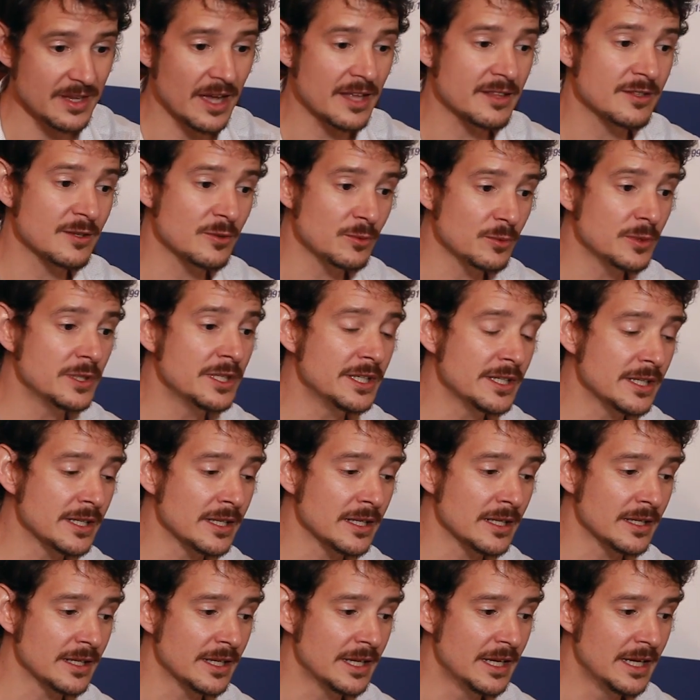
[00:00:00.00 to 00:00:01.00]
and the
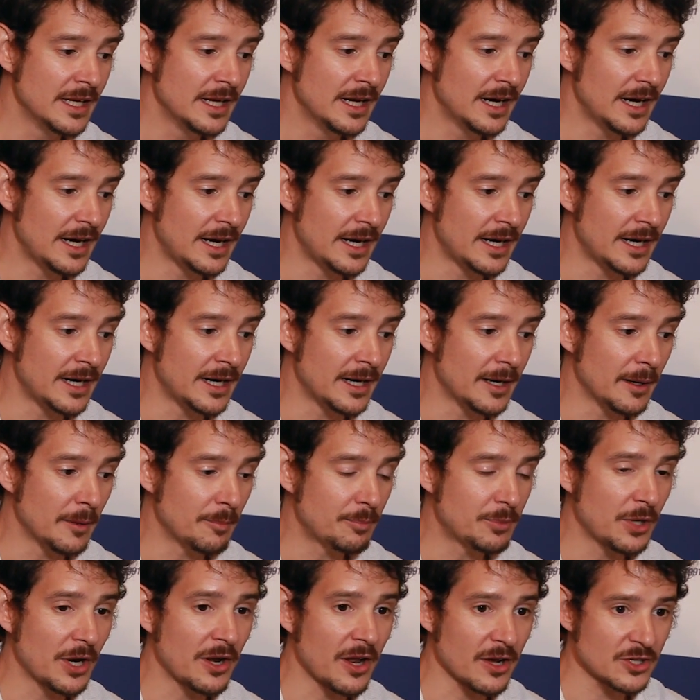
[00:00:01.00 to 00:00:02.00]
real uh,
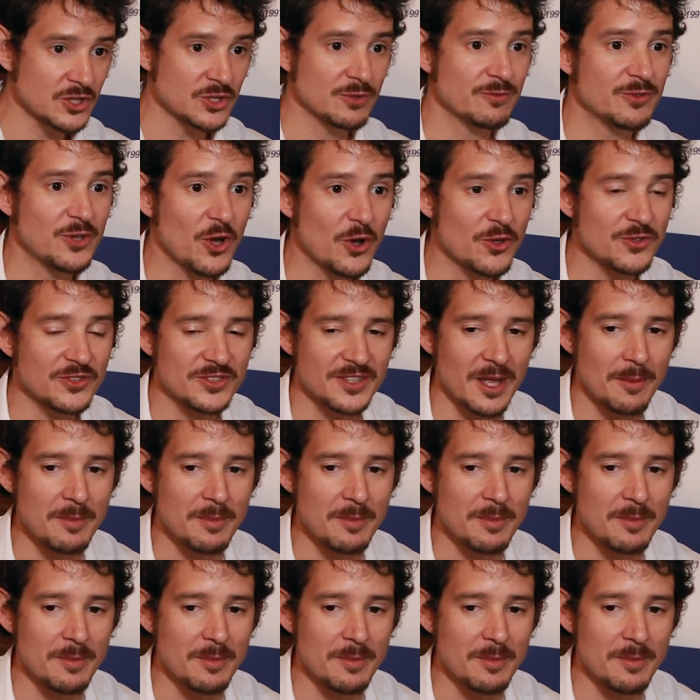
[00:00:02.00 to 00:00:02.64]
production of content.